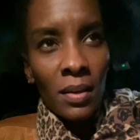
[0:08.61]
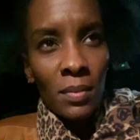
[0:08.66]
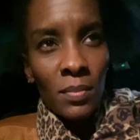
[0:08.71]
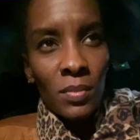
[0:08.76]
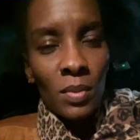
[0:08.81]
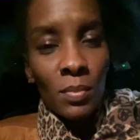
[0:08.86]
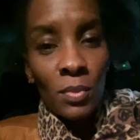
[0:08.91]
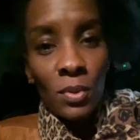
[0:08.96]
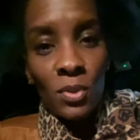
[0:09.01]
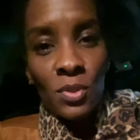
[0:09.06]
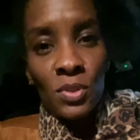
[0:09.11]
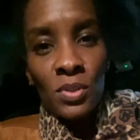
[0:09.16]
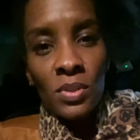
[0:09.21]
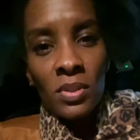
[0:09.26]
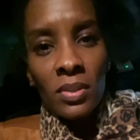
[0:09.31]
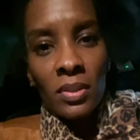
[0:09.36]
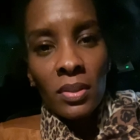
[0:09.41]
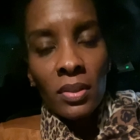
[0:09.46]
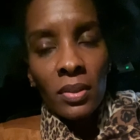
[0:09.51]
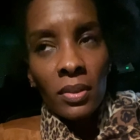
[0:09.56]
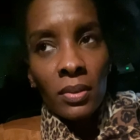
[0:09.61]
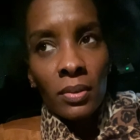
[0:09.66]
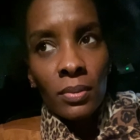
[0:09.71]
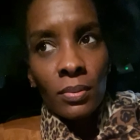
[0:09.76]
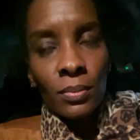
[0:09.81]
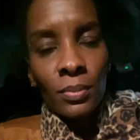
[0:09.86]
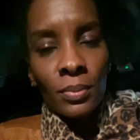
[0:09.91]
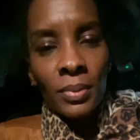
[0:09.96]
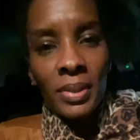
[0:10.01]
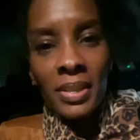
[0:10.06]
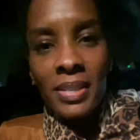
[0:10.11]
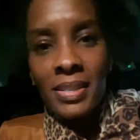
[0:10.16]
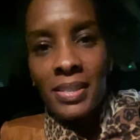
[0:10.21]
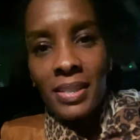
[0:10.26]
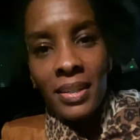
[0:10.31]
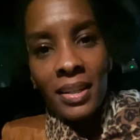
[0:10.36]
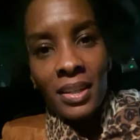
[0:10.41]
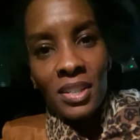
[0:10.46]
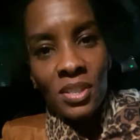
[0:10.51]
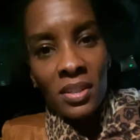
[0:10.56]
the most recent,
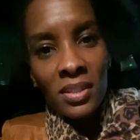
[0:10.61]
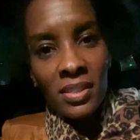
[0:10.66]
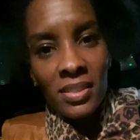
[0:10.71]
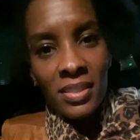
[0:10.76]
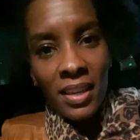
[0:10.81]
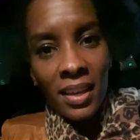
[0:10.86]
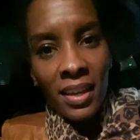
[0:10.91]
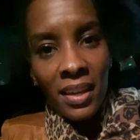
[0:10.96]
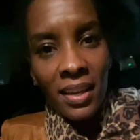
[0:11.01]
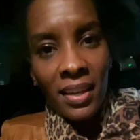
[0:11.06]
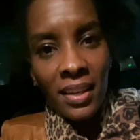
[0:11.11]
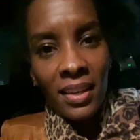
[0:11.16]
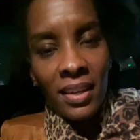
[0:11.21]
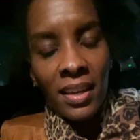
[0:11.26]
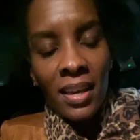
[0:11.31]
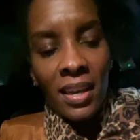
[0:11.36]
I should say,